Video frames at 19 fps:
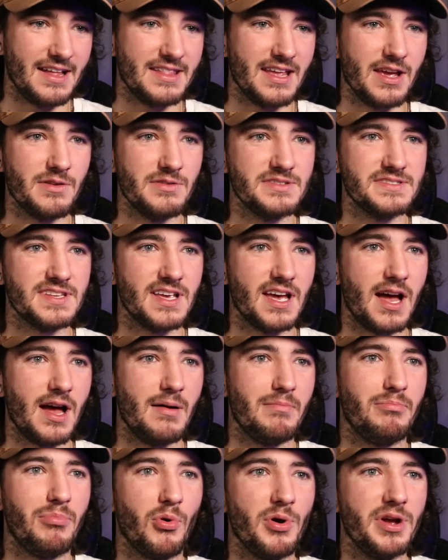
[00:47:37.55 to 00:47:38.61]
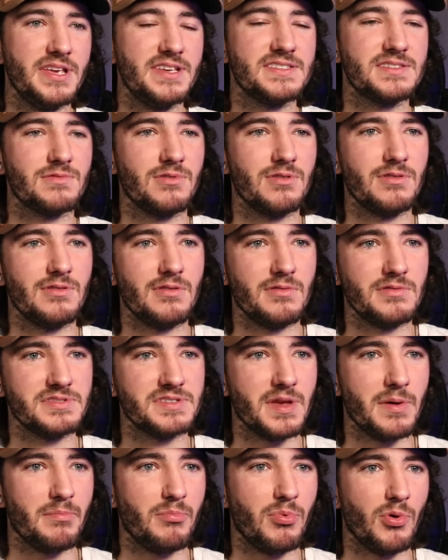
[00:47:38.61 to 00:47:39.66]
Think it was Boys. What was
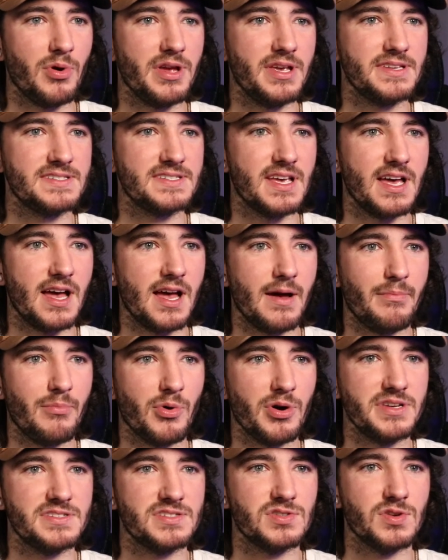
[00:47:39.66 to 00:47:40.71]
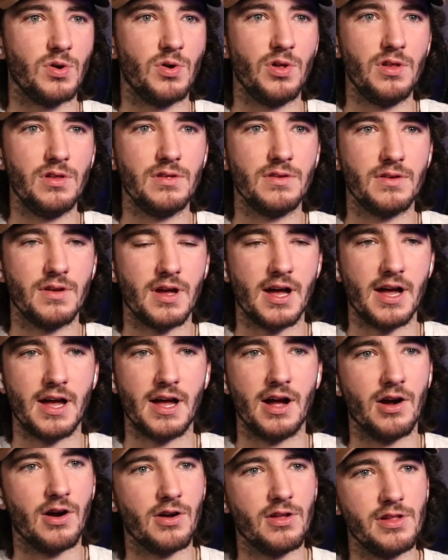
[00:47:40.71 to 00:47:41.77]
it? Boys Soul
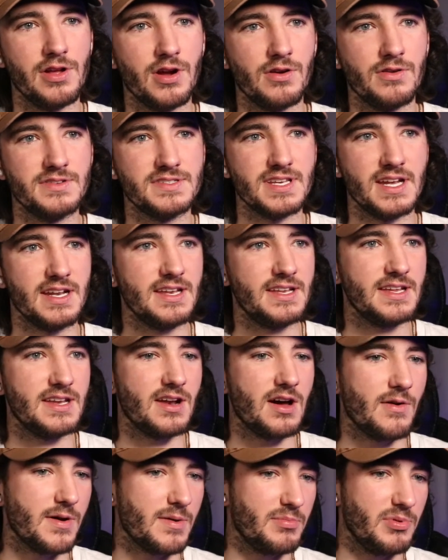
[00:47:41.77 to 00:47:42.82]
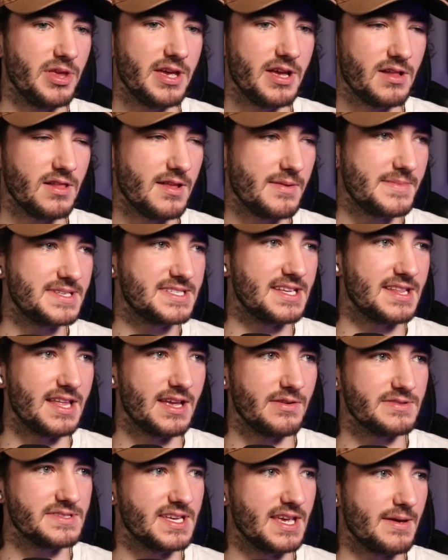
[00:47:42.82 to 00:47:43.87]
earlier, who said he did not want to play Columbus. I think it
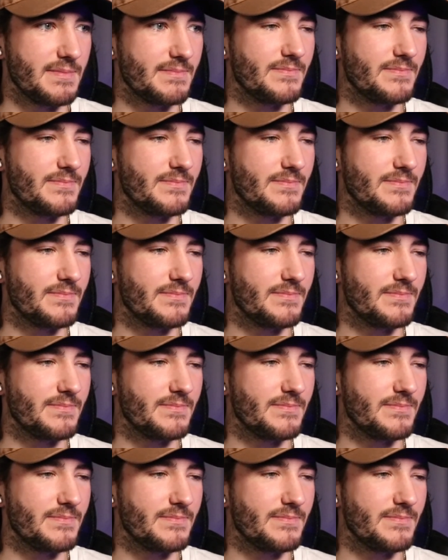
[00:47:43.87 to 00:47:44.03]
was him.